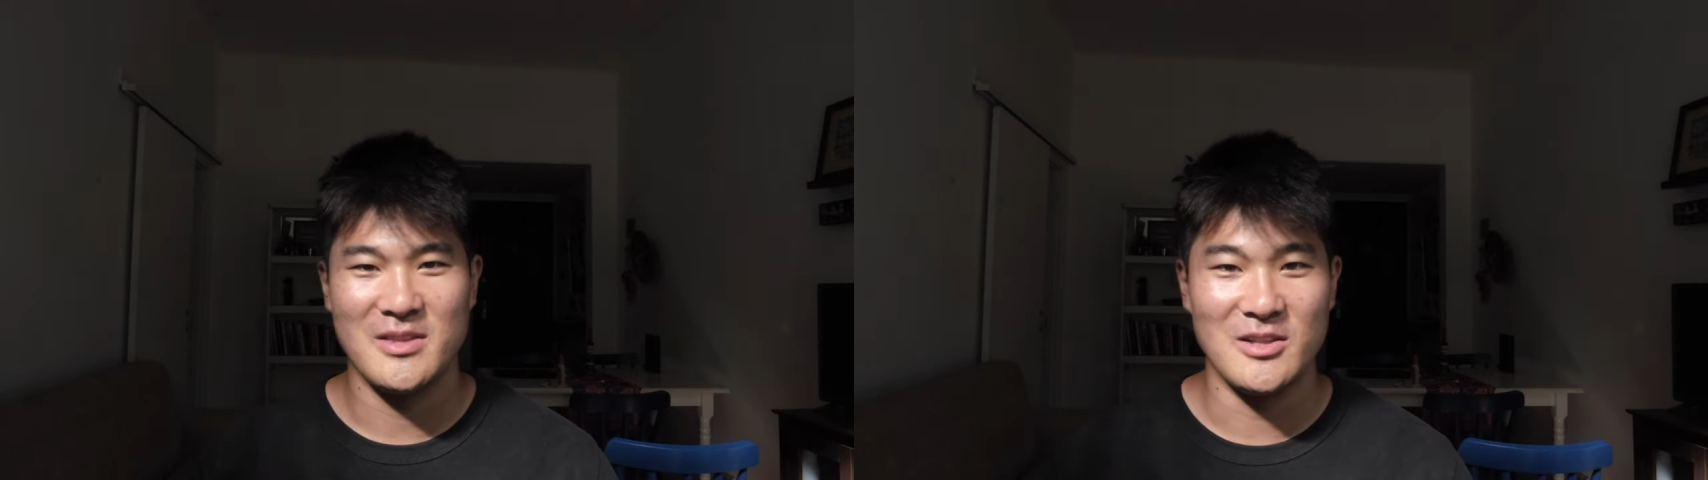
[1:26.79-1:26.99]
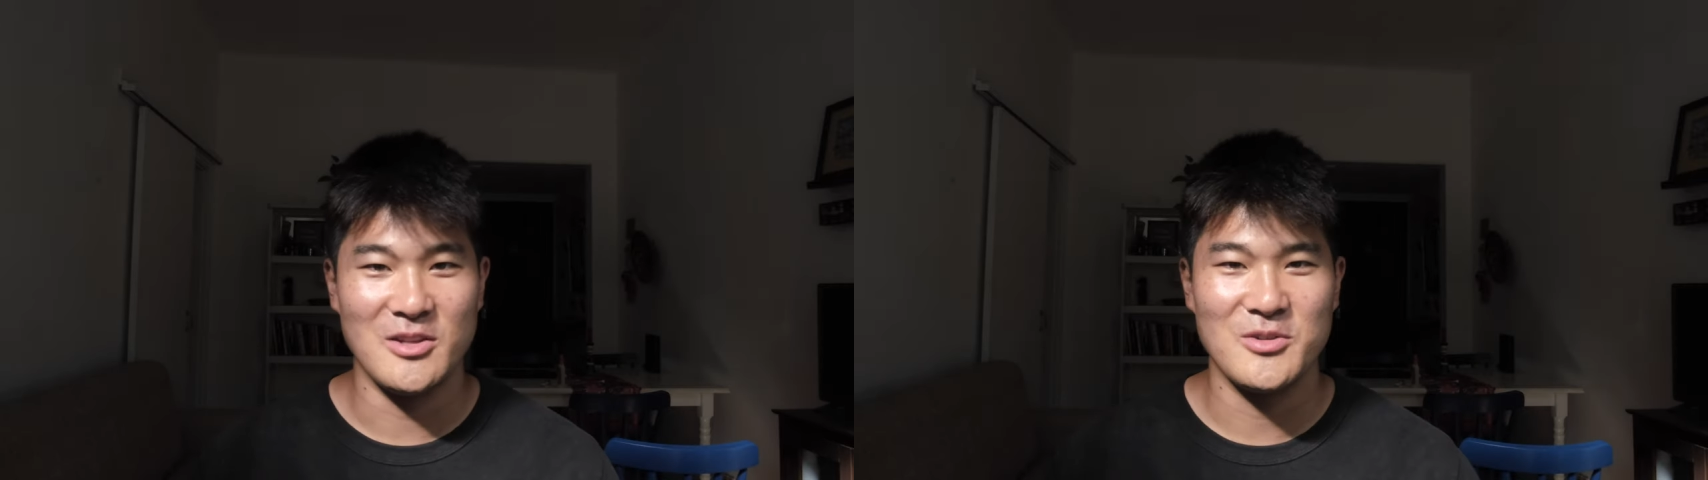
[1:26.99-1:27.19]

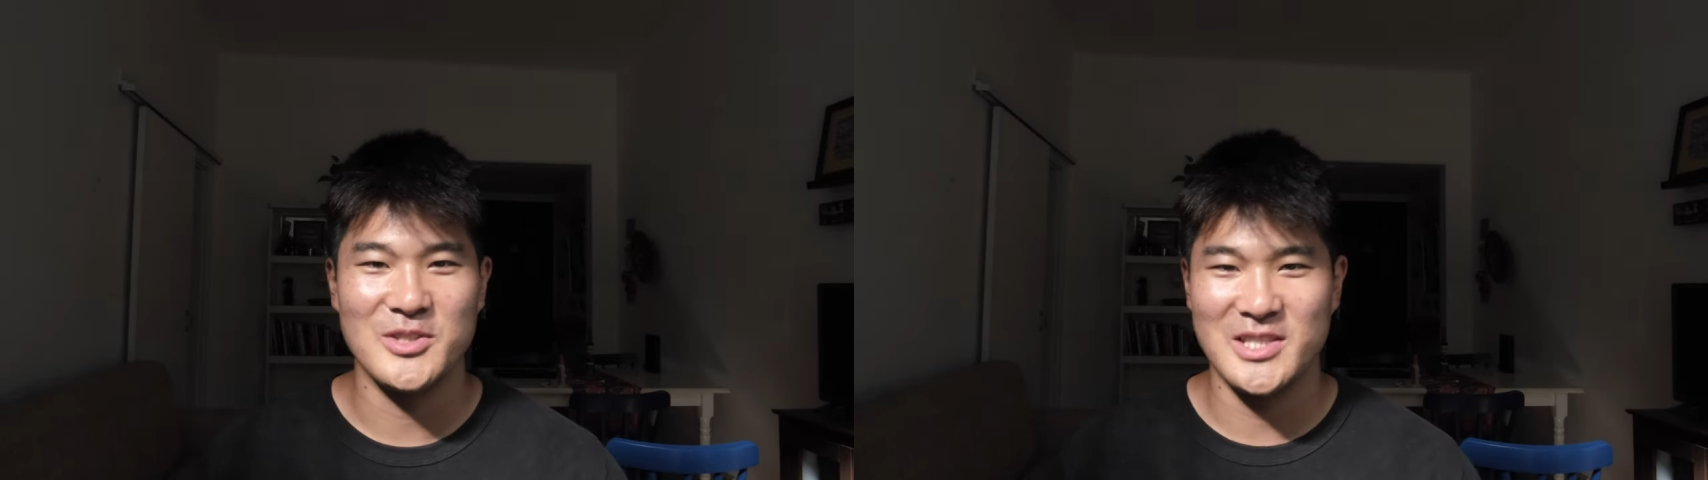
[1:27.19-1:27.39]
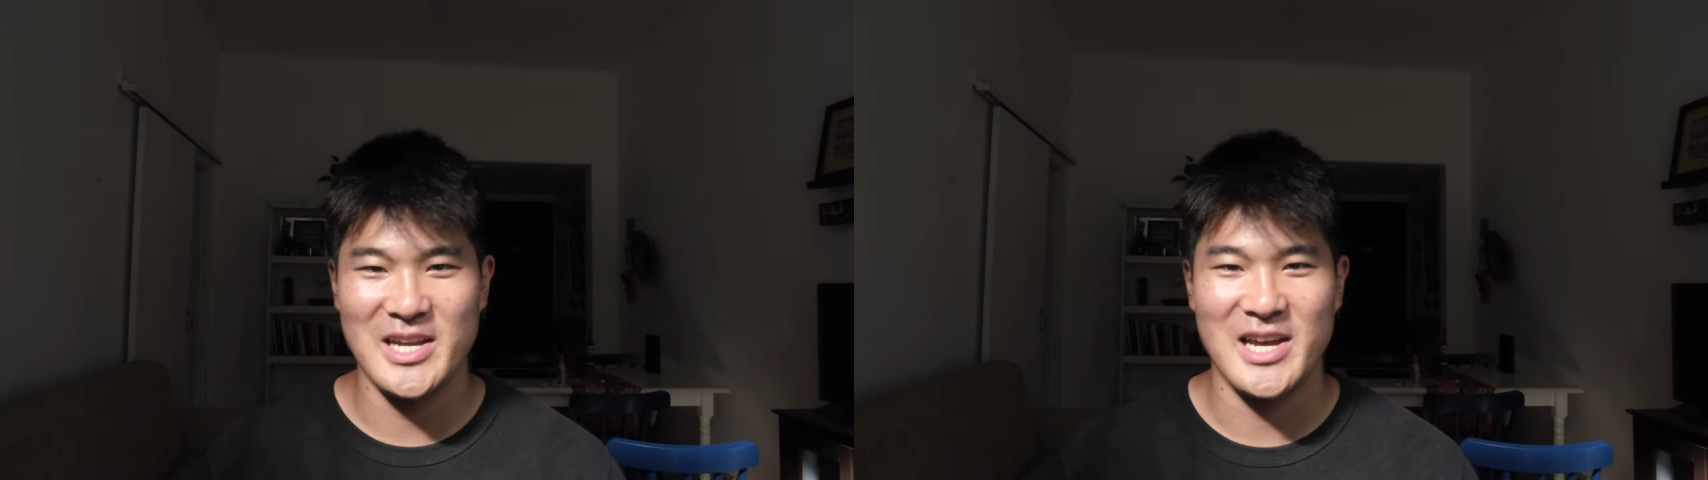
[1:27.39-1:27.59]
the
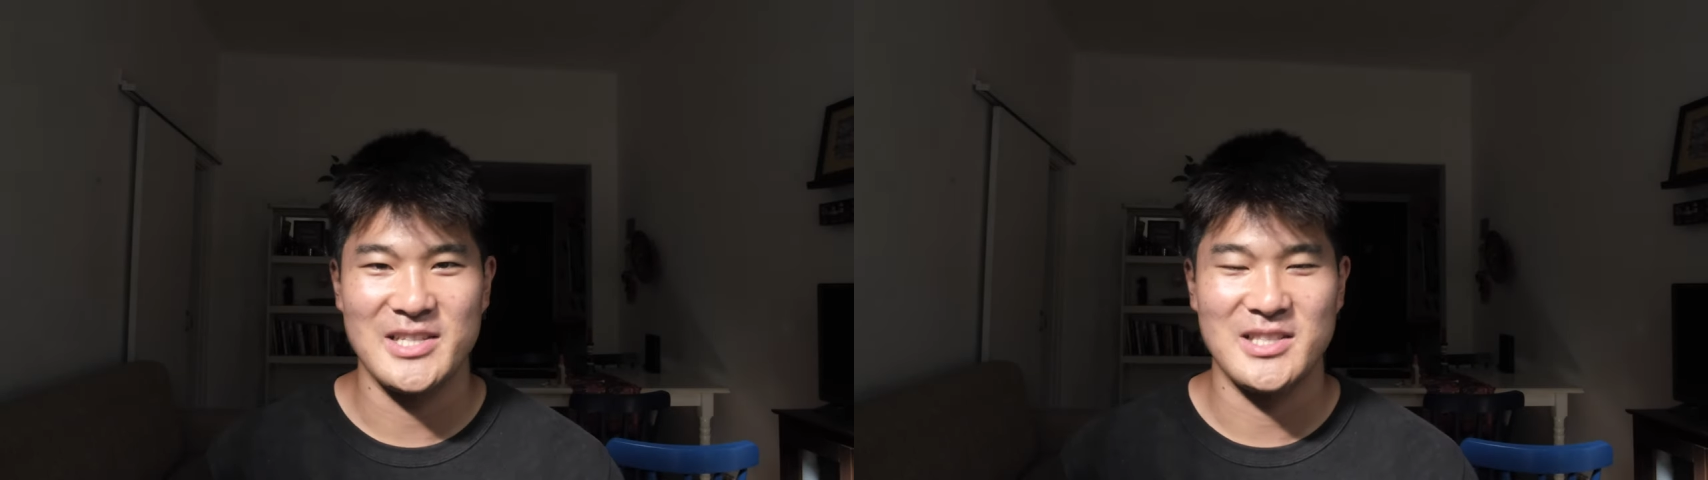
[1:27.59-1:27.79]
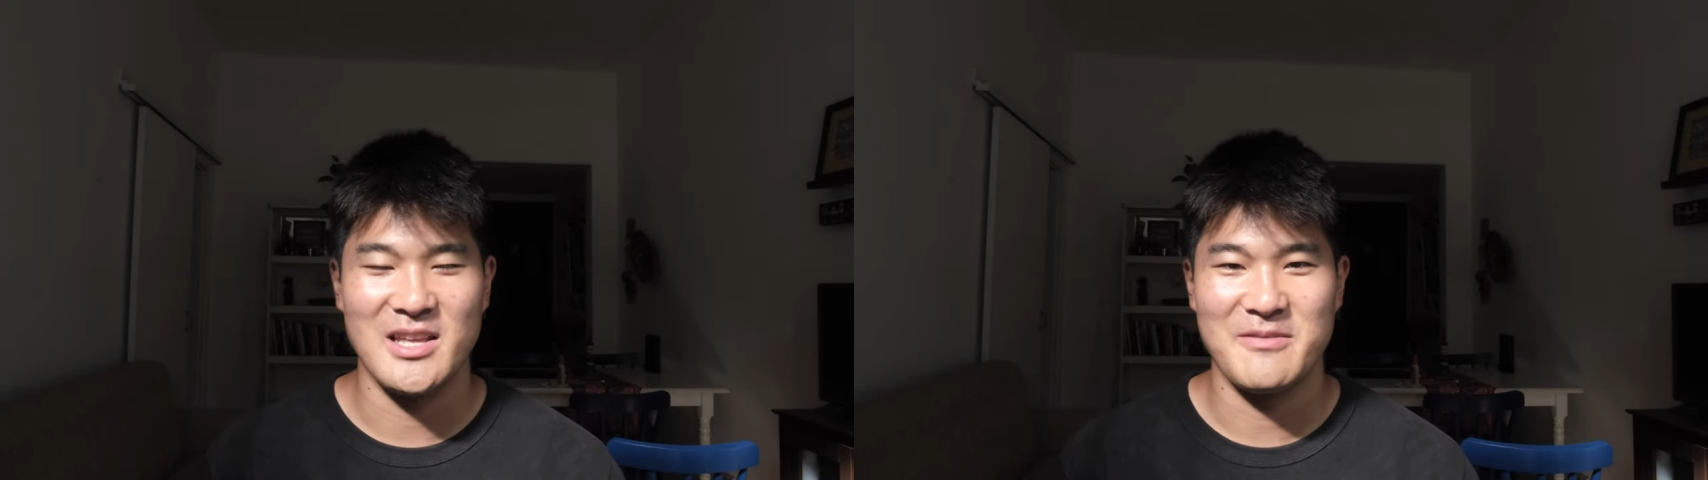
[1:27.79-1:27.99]
locals that I
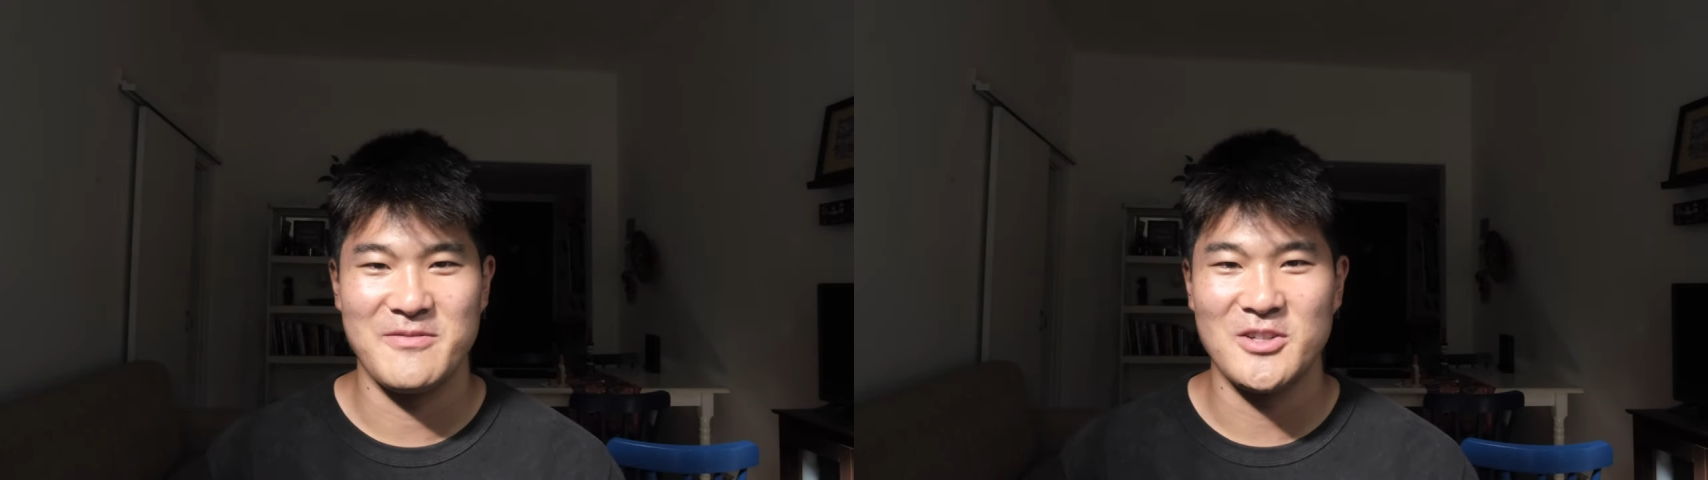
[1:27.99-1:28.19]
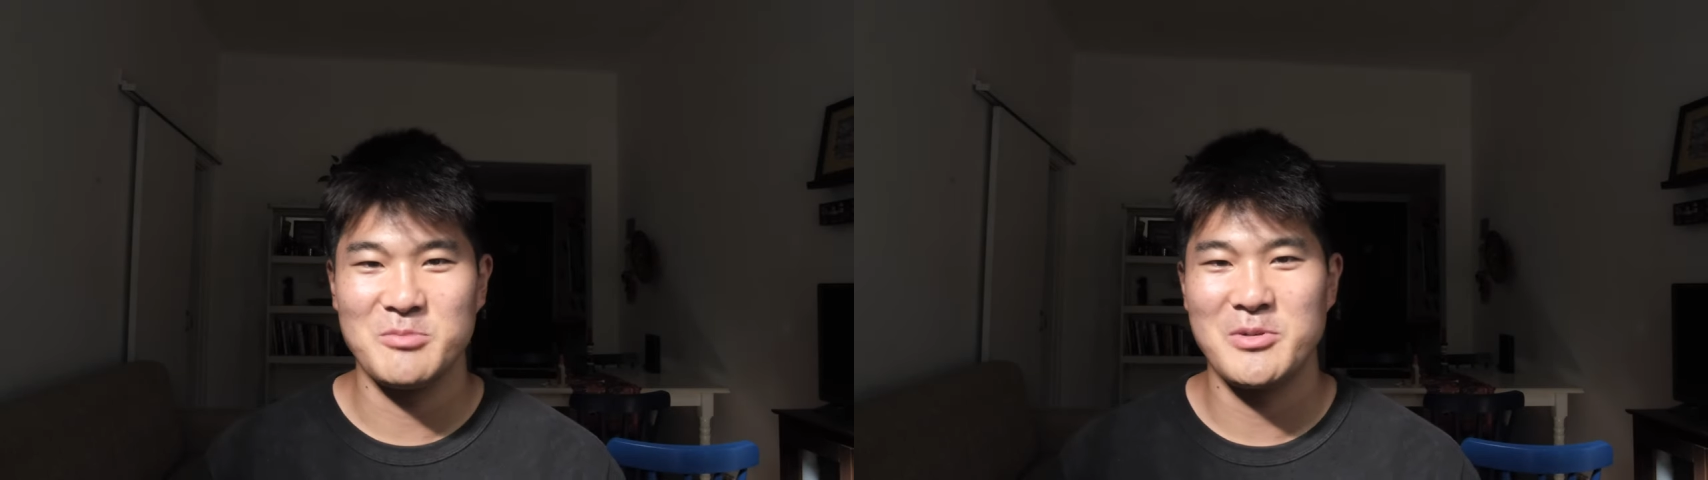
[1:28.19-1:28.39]
asked in that
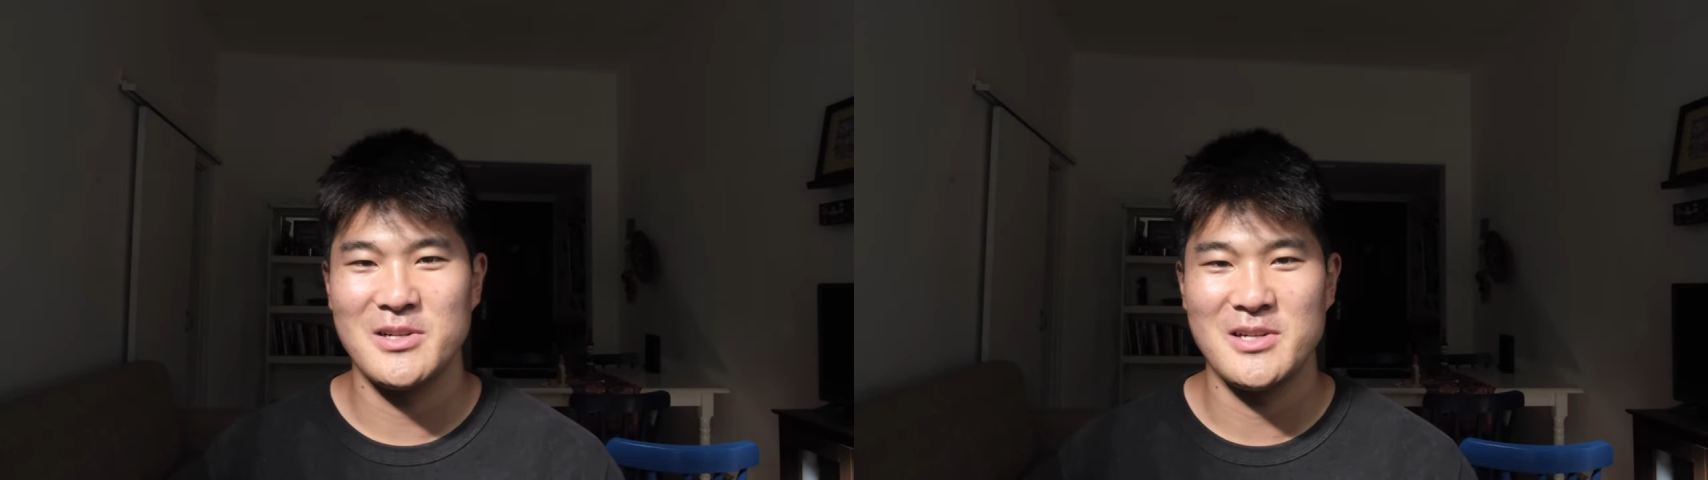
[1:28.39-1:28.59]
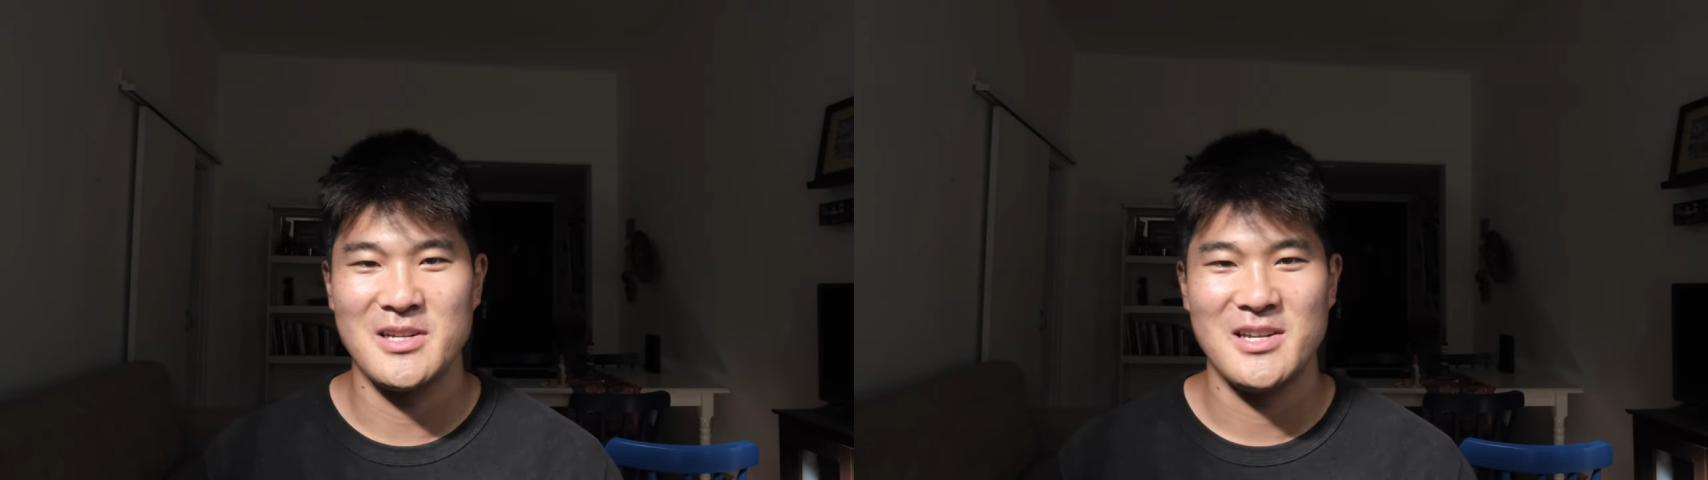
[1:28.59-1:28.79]
first
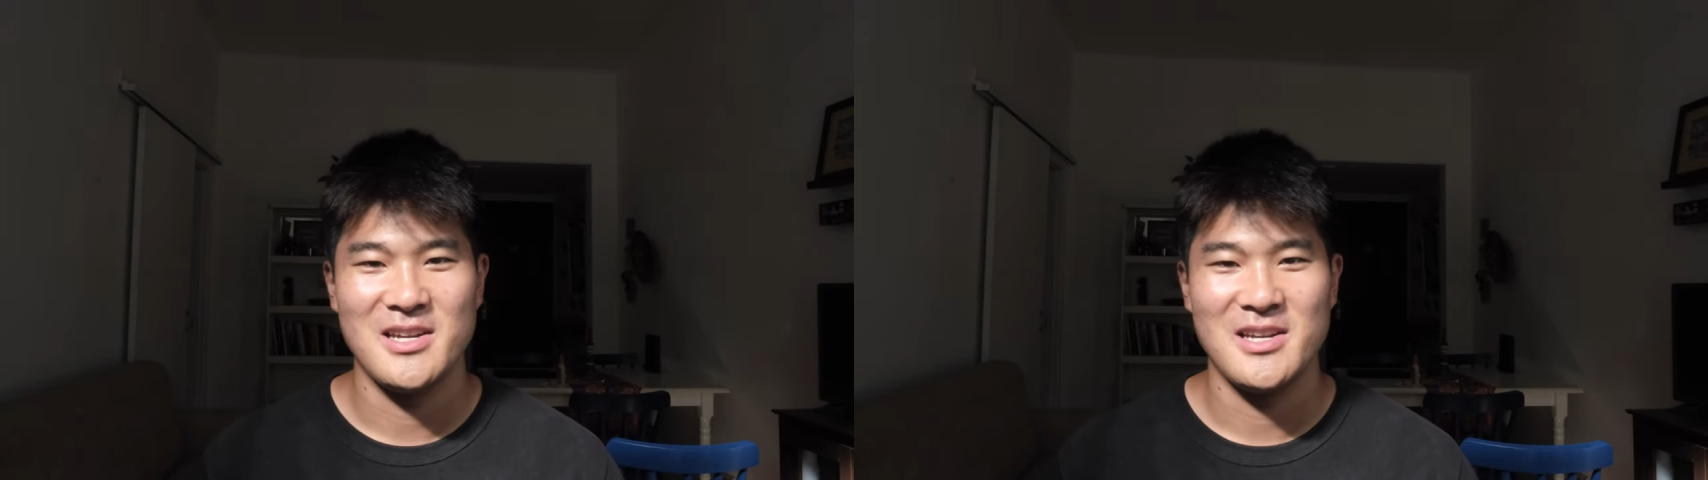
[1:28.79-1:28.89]
part,